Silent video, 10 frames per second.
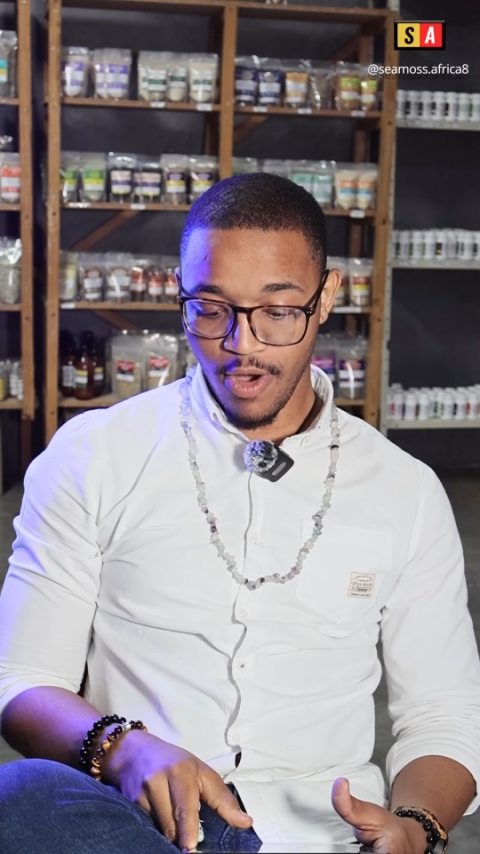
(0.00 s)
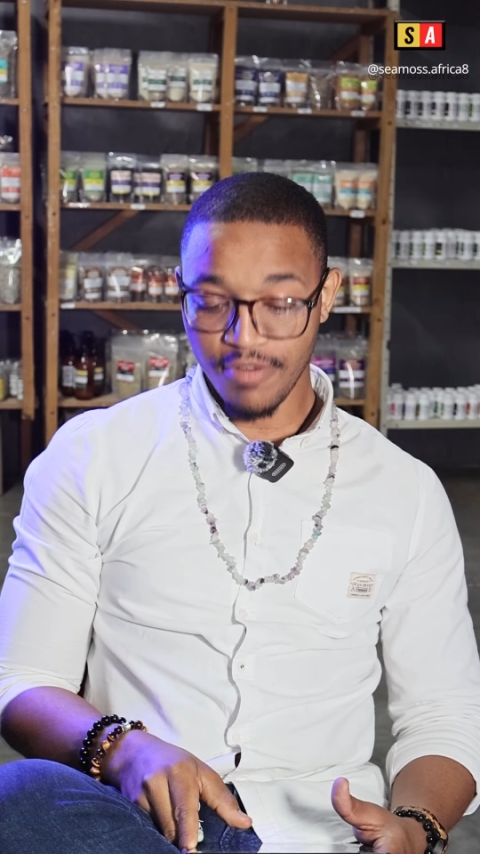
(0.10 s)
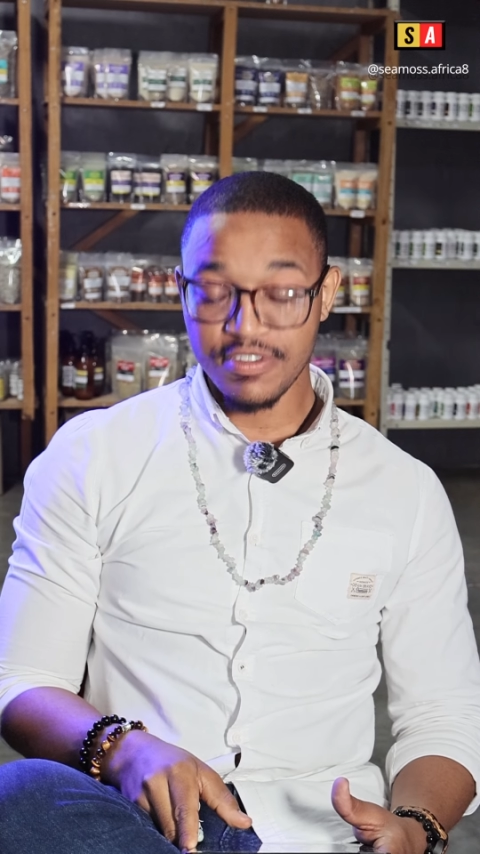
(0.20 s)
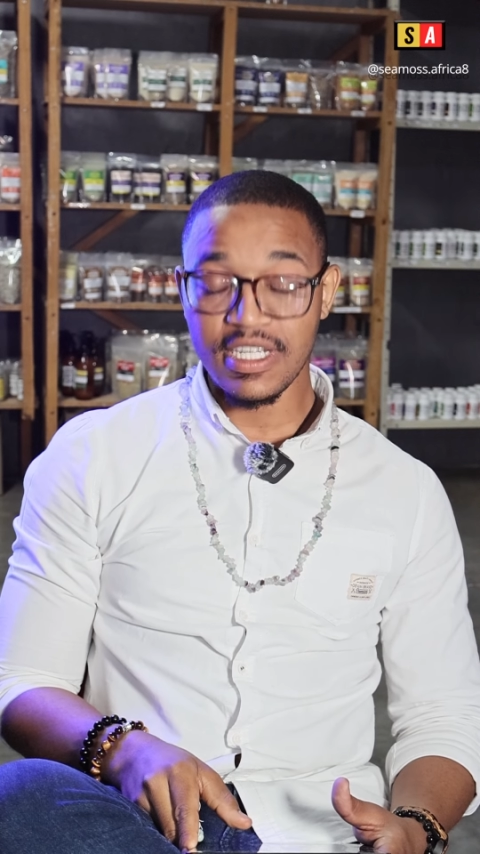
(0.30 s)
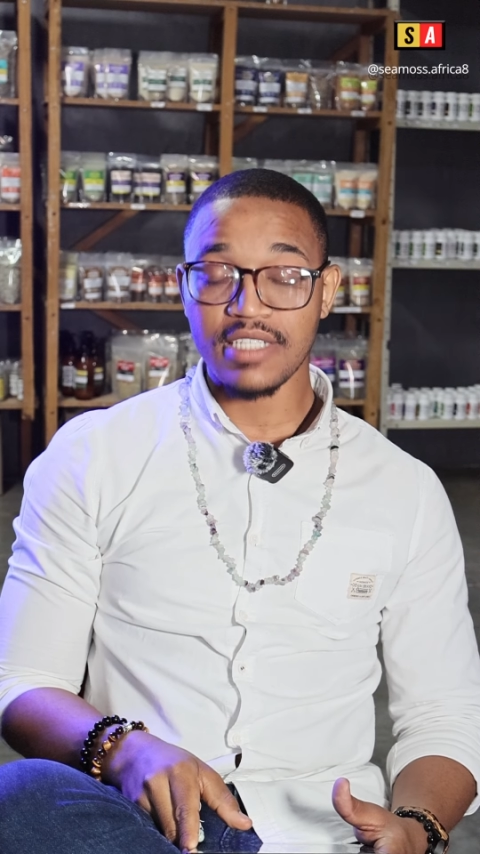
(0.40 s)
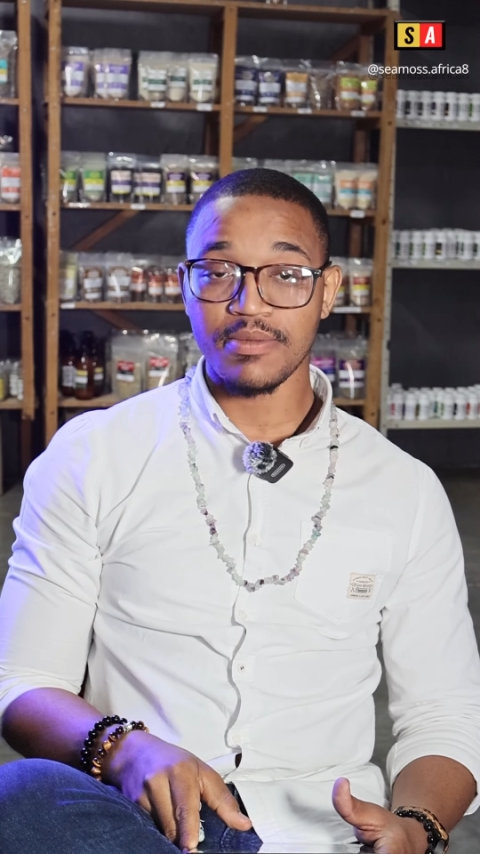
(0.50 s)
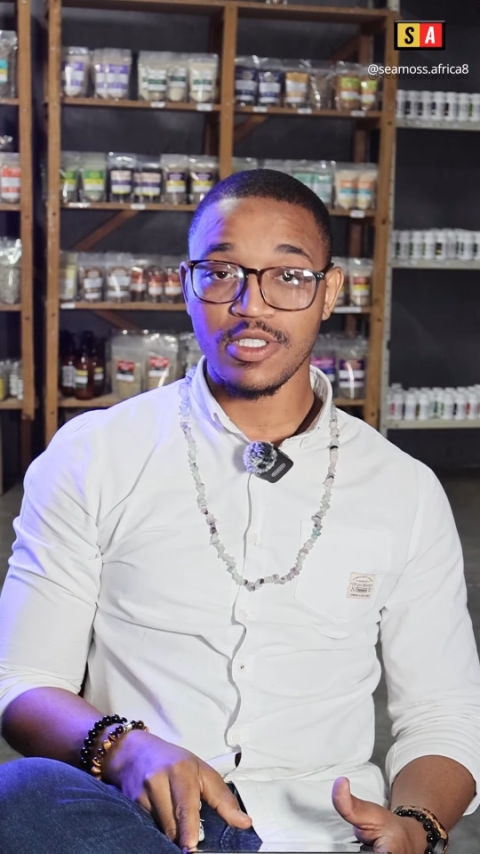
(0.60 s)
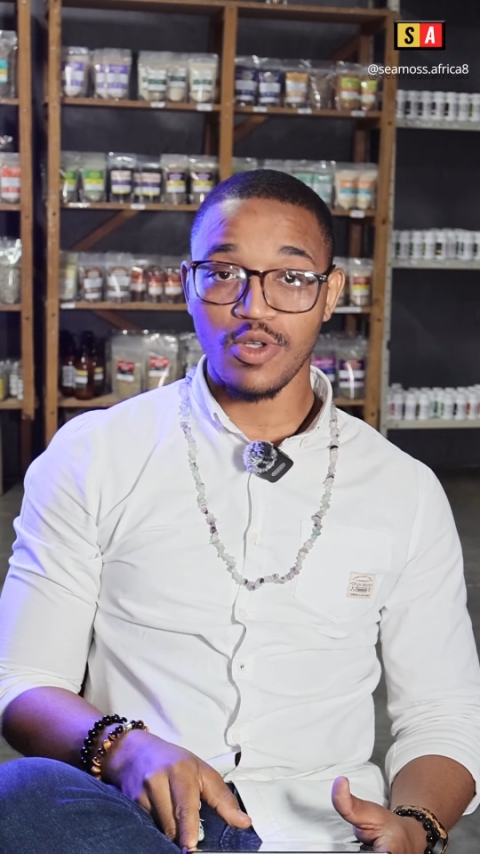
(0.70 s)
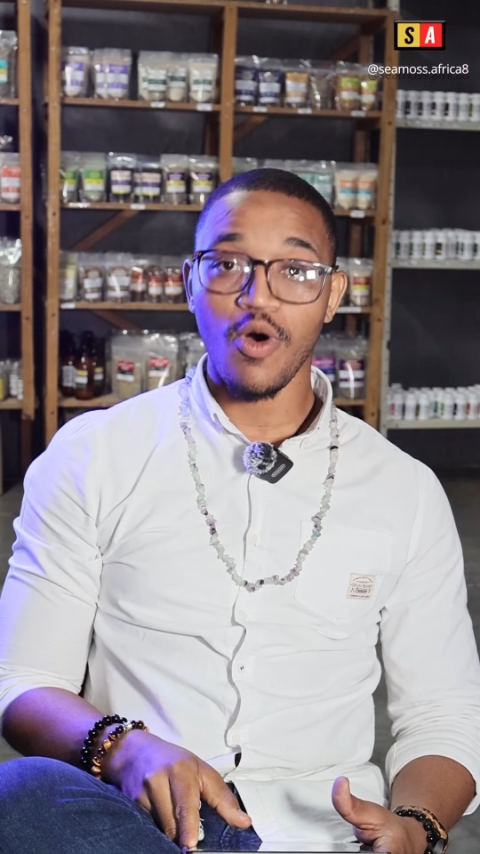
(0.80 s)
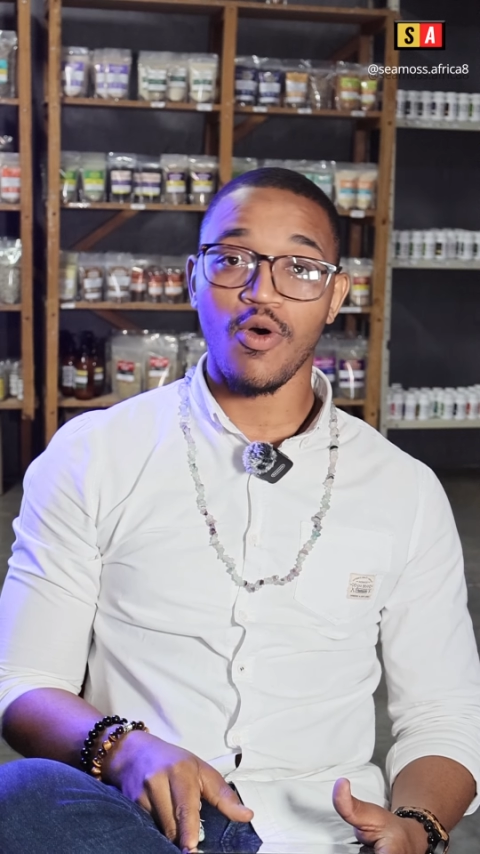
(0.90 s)
of
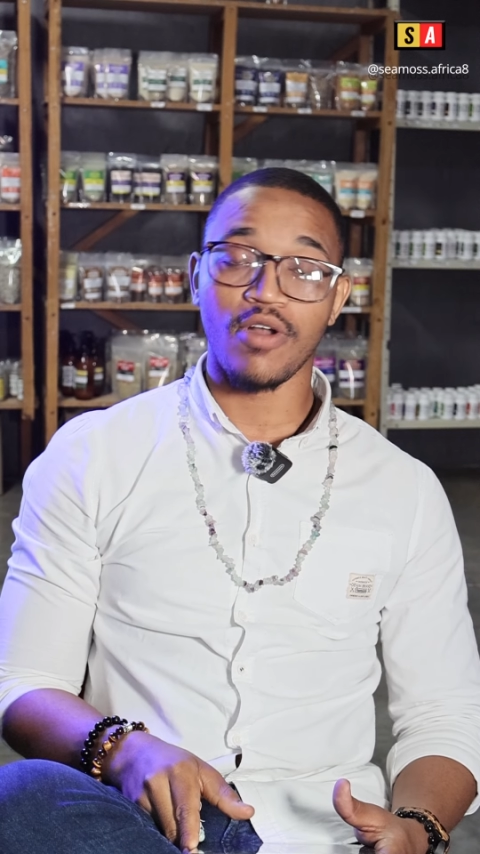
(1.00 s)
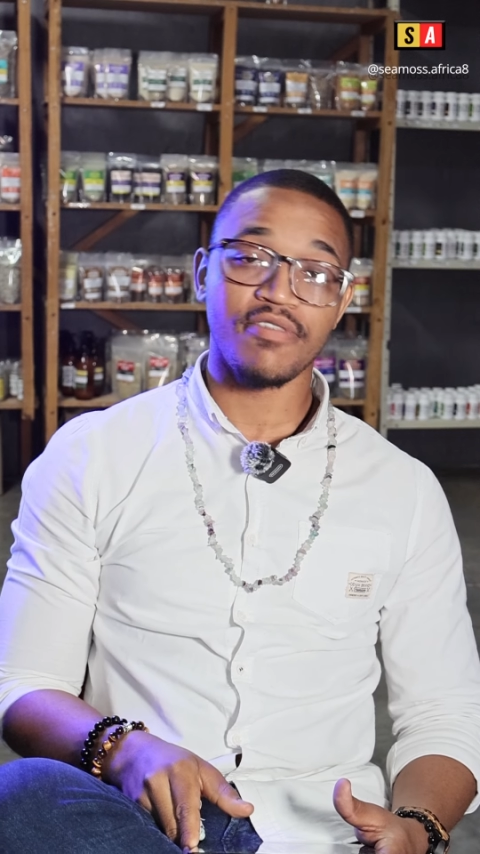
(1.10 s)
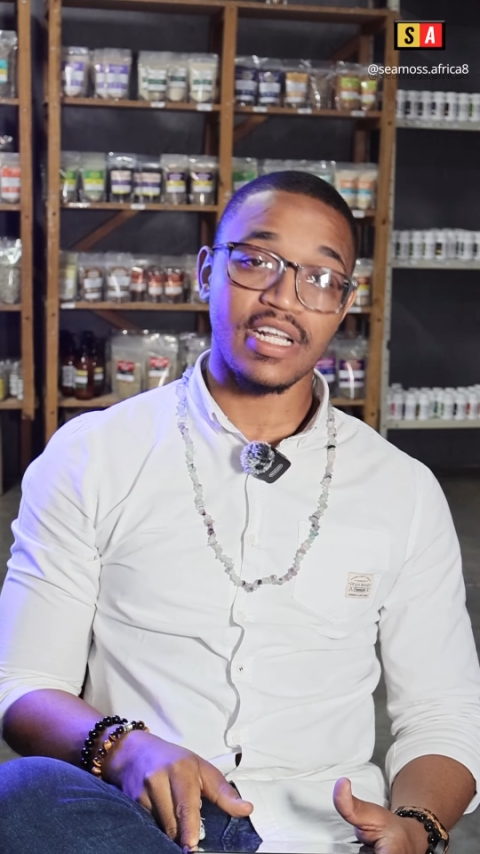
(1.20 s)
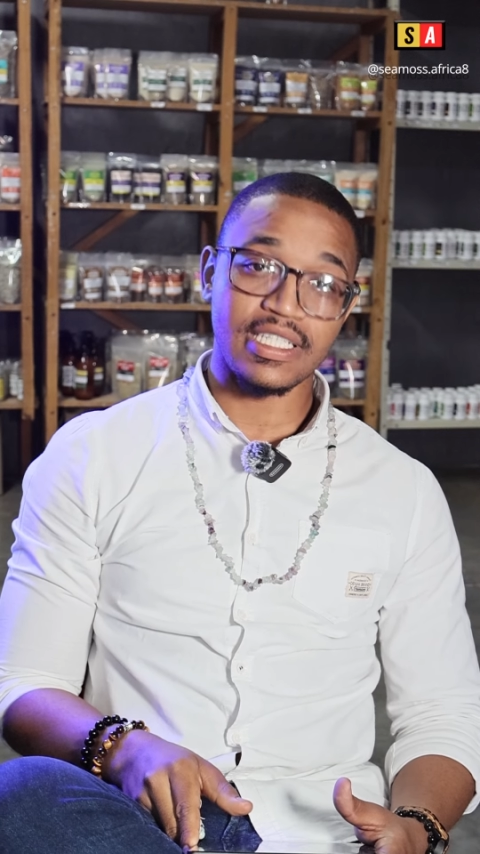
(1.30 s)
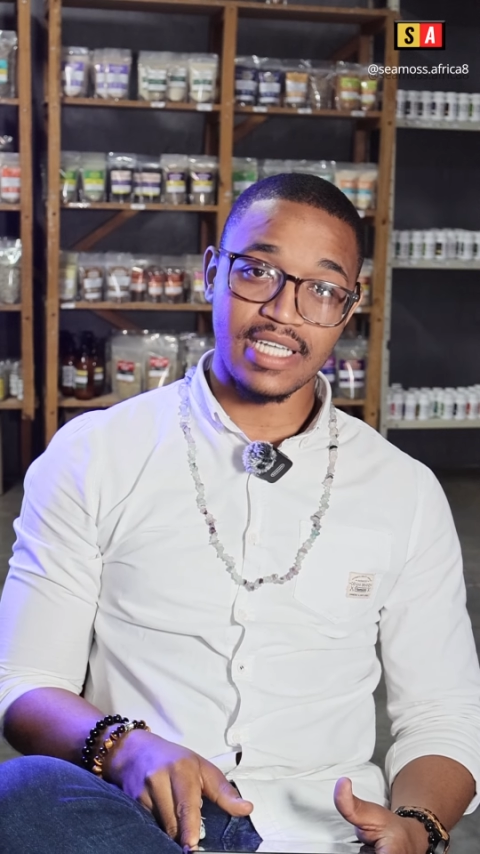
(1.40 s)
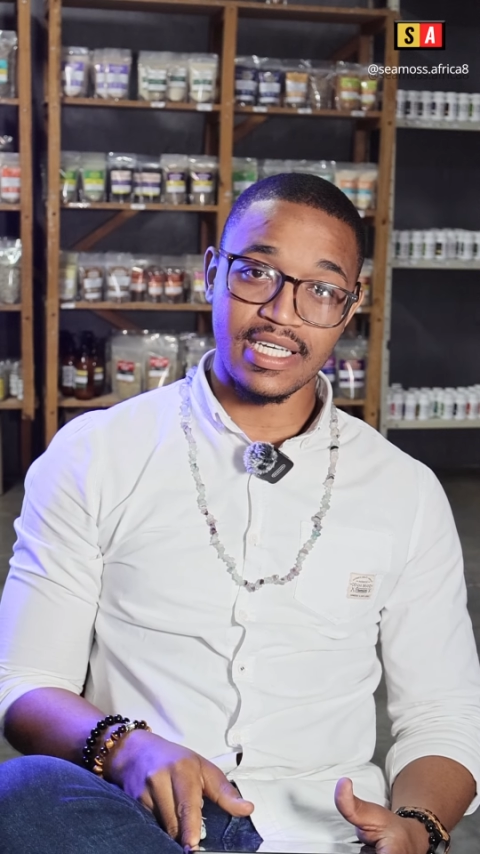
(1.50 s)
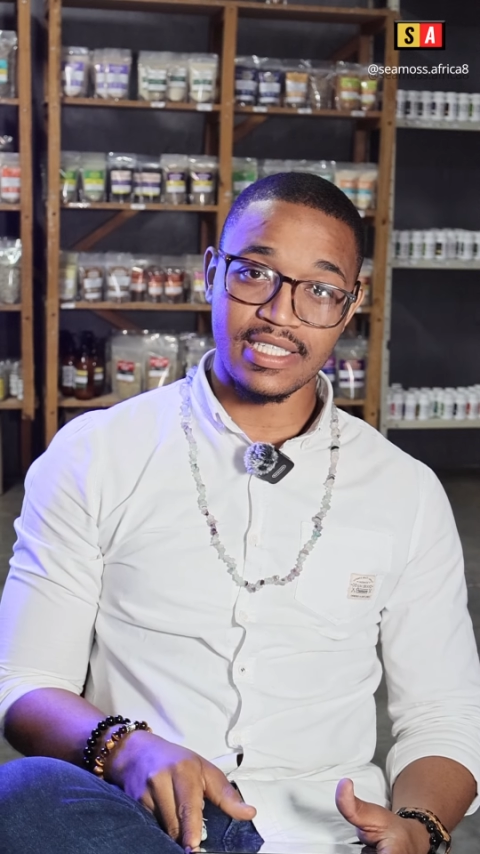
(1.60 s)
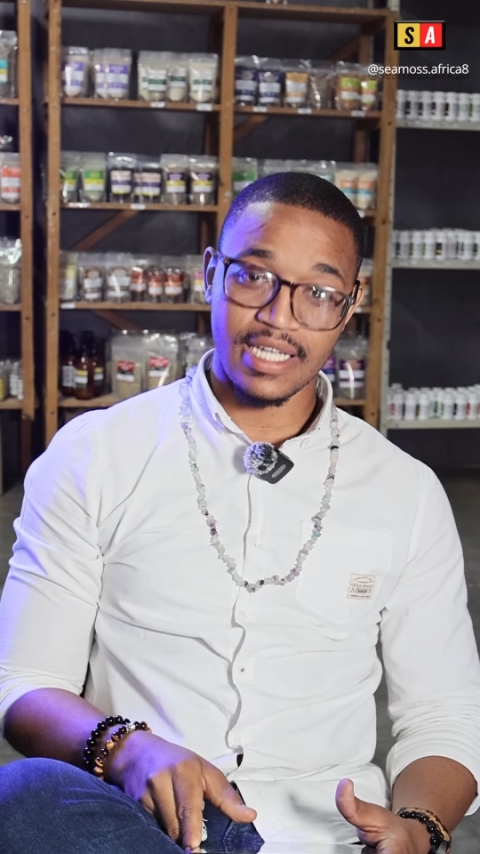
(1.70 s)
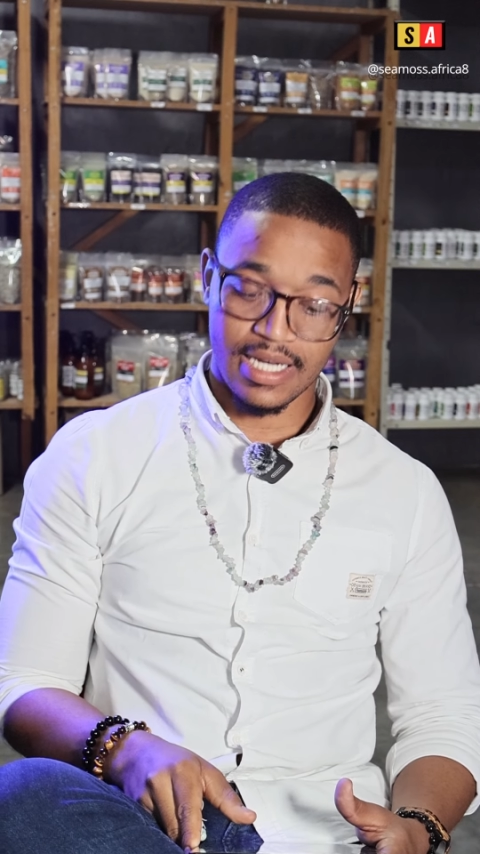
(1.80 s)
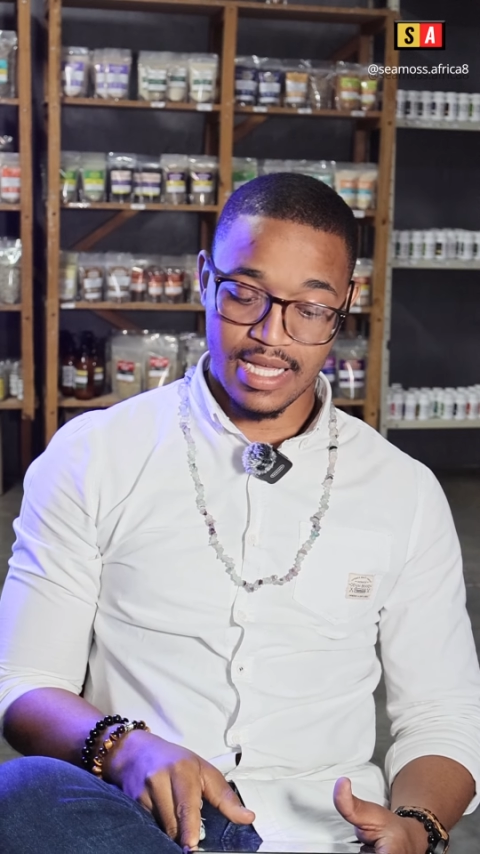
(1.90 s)
judgment or
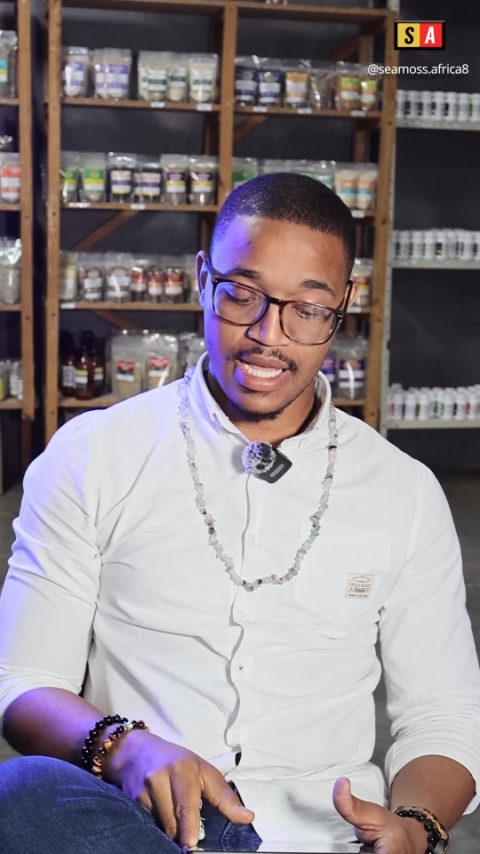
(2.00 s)
confrontation.